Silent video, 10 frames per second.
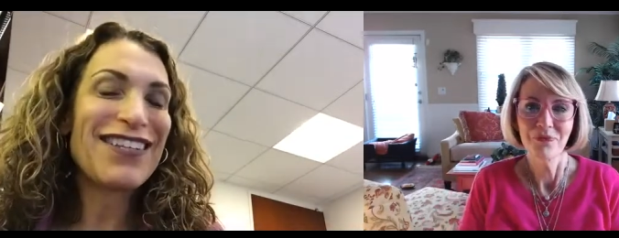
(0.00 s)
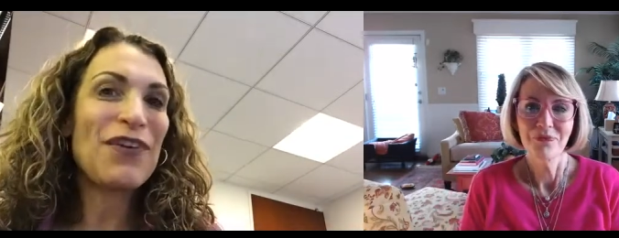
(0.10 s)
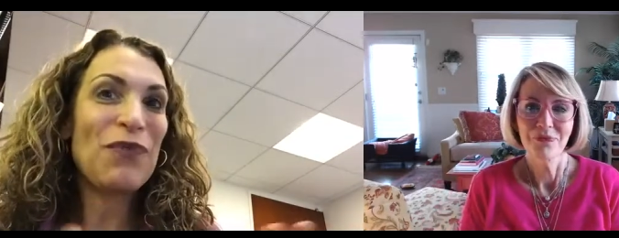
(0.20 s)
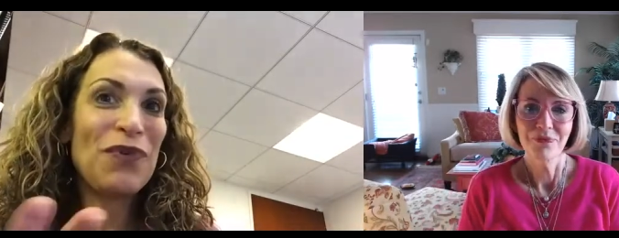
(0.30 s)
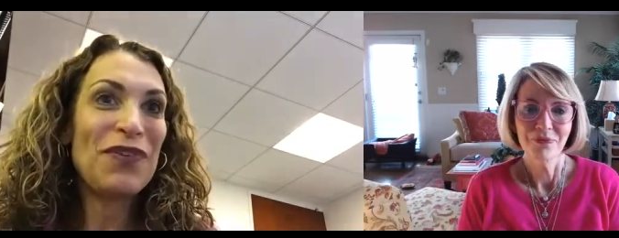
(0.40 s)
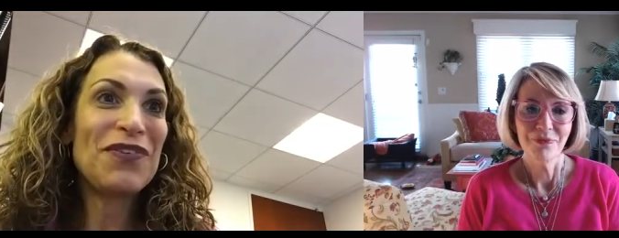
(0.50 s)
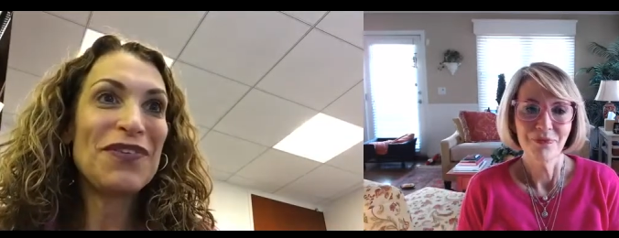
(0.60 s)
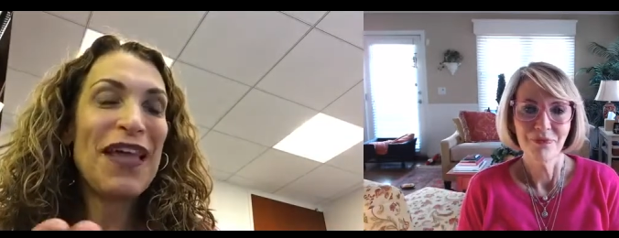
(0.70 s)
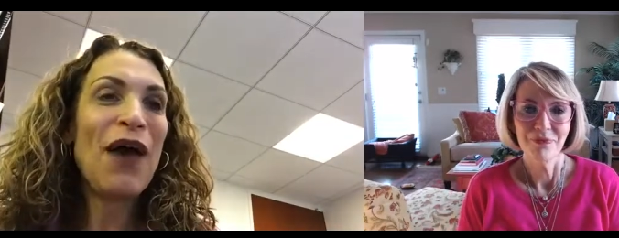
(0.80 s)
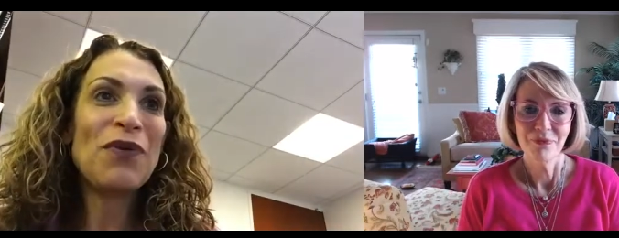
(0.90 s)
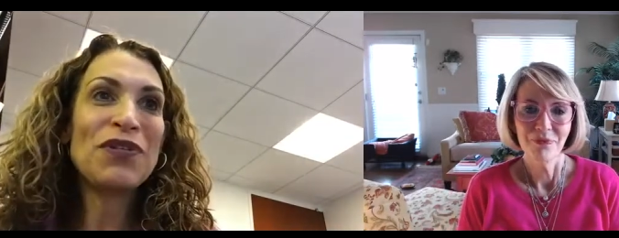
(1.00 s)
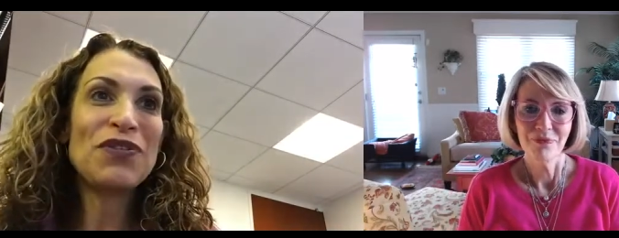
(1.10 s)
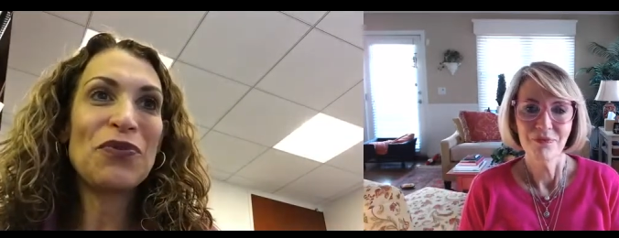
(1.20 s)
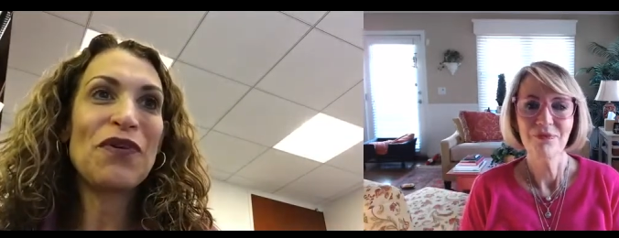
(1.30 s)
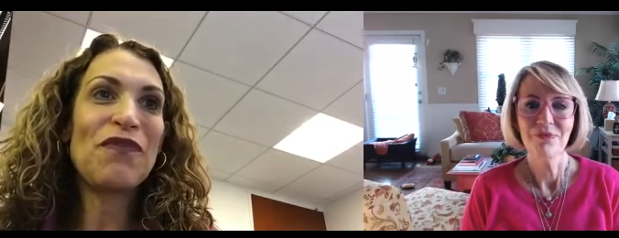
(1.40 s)
Speaker 1: it was that was
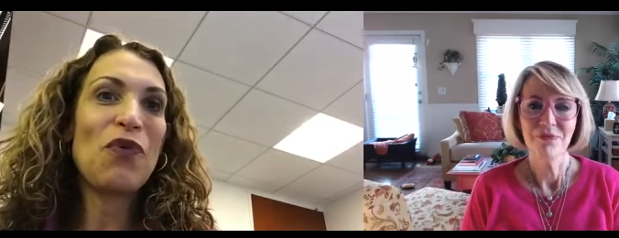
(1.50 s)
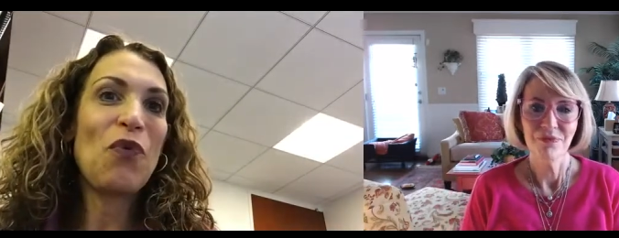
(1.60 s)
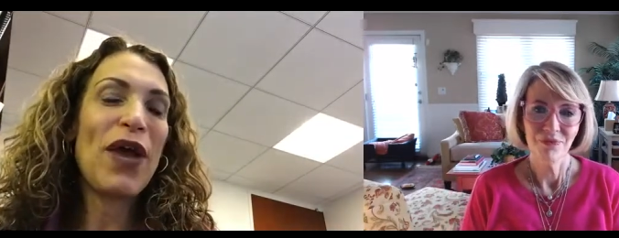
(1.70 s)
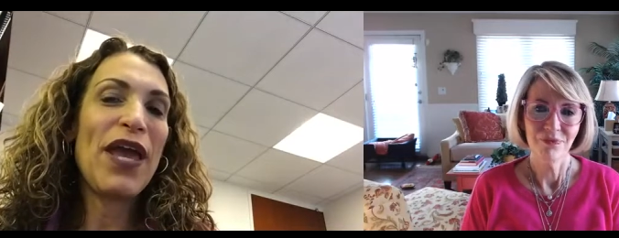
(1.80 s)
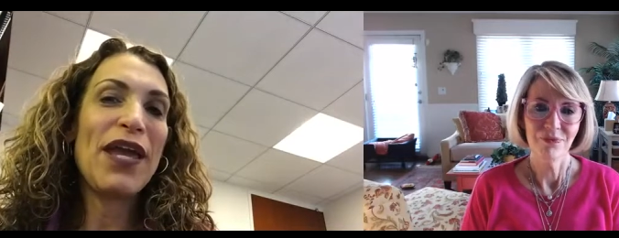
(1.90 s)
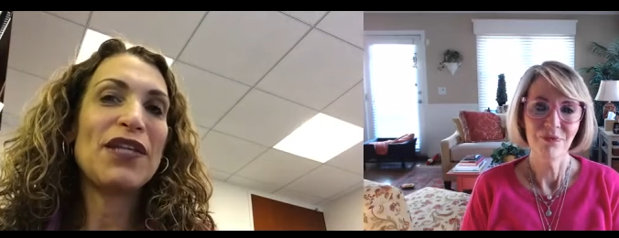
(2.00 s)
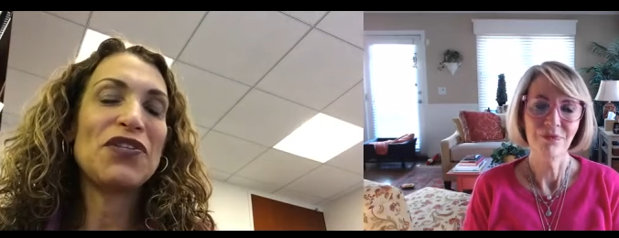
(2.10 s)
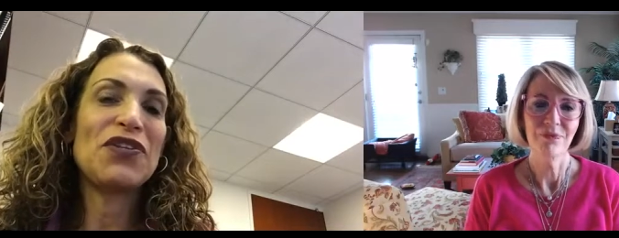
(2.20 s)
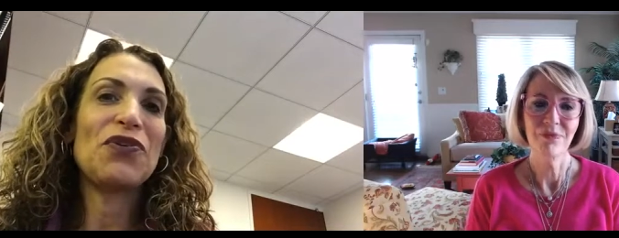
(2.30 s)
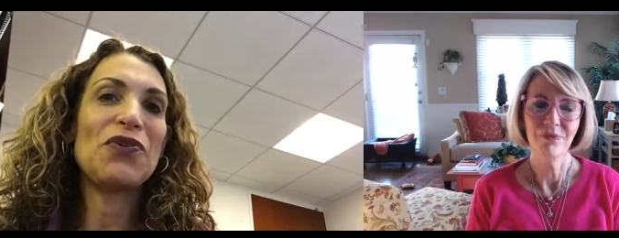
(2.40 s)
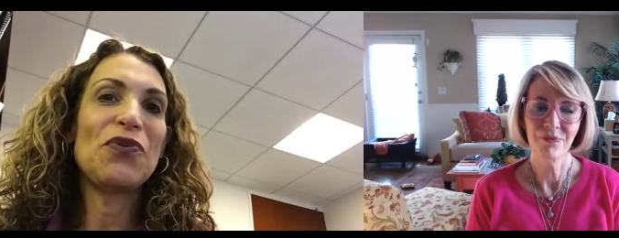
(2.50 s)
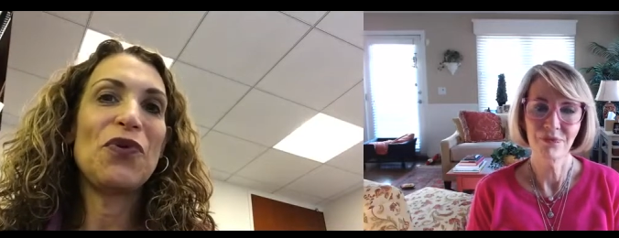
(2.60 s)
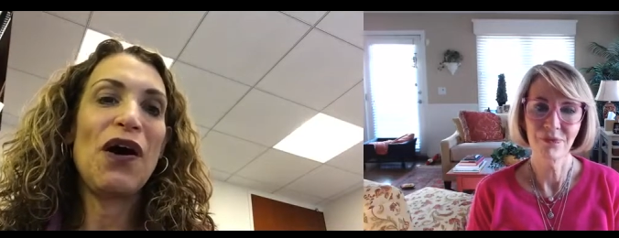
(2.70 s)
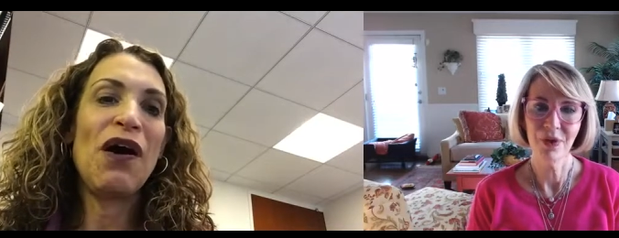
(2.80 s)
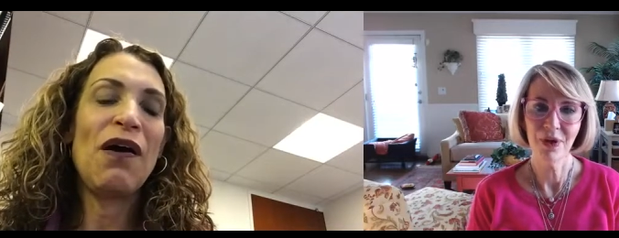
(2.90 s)
sort of the way to
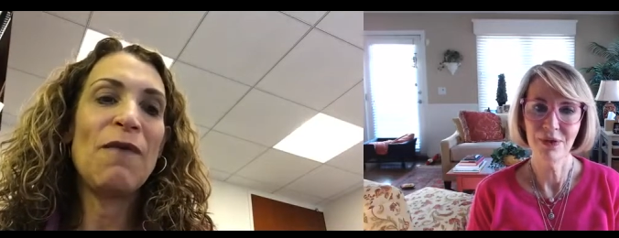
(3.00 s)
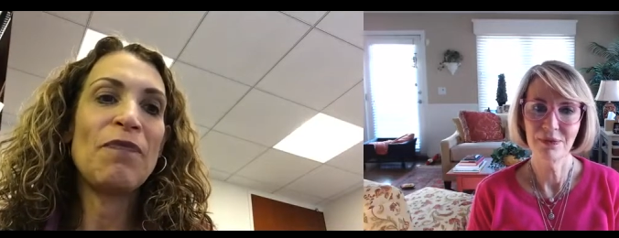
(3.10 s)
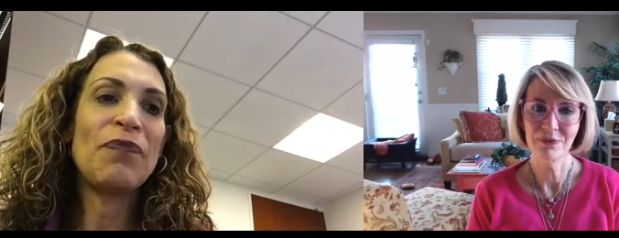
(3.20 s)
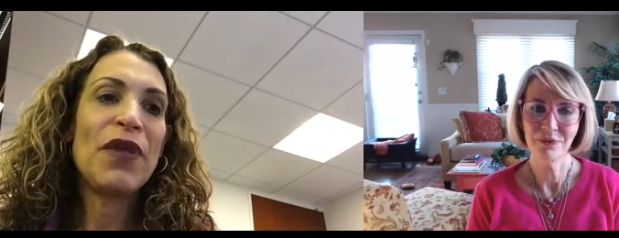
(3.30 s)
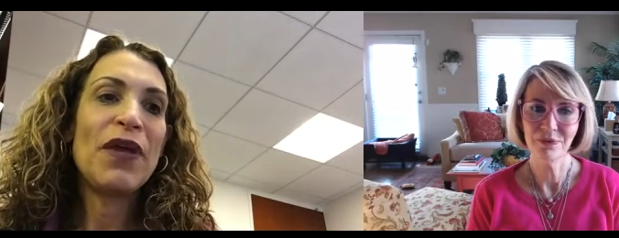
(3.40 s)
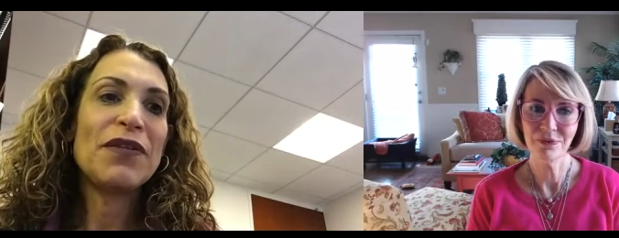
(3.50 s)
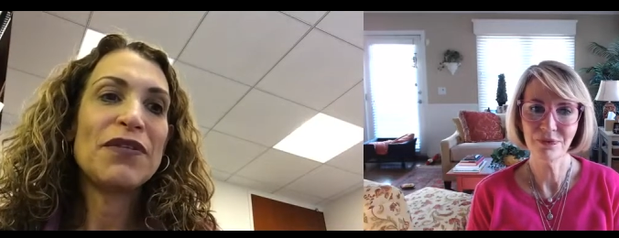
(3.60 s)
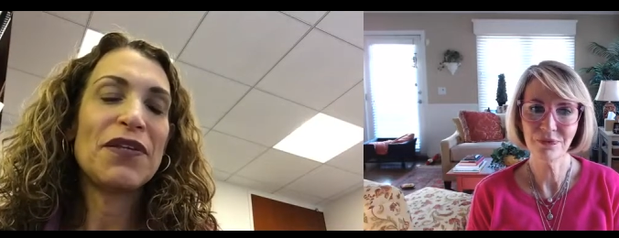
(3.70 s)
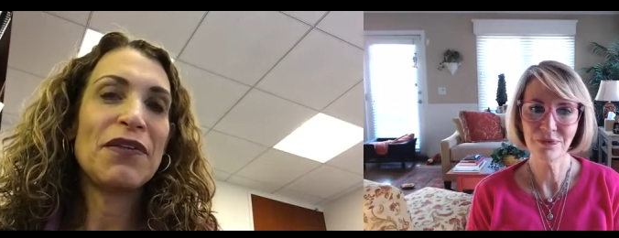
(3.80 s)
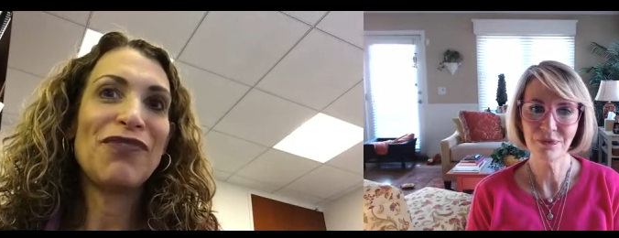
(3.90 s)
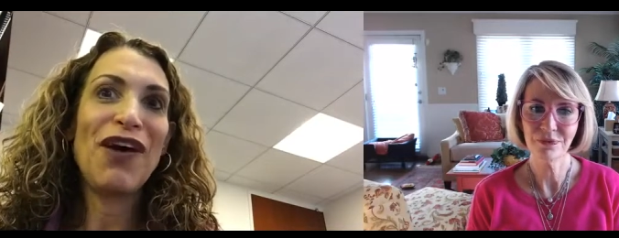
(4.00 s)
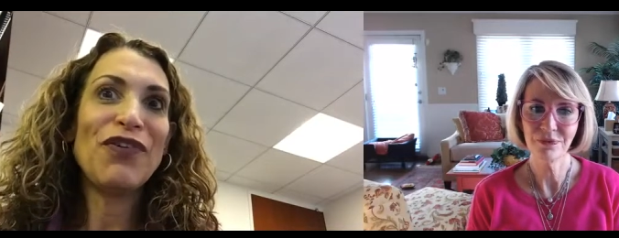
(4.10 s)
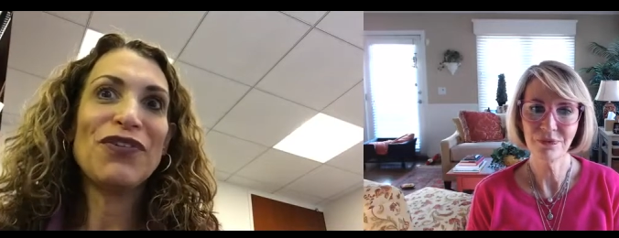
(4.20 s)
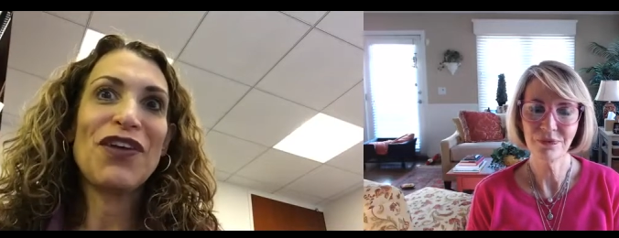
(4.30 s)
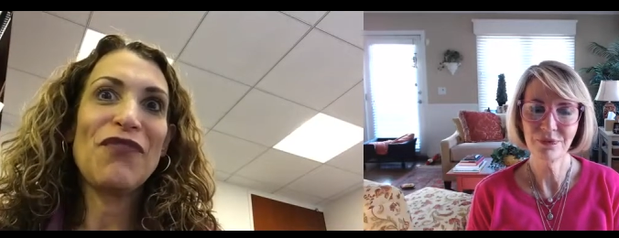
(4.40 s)
um, to level
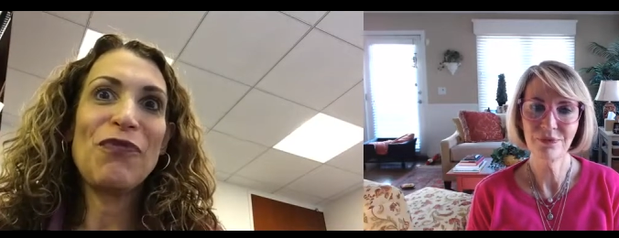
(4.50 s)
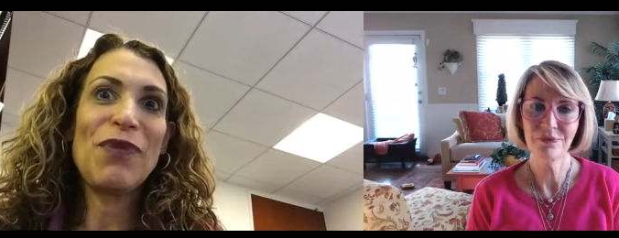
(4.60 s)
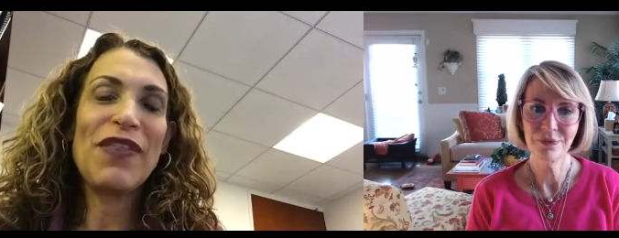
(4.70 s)
set for me.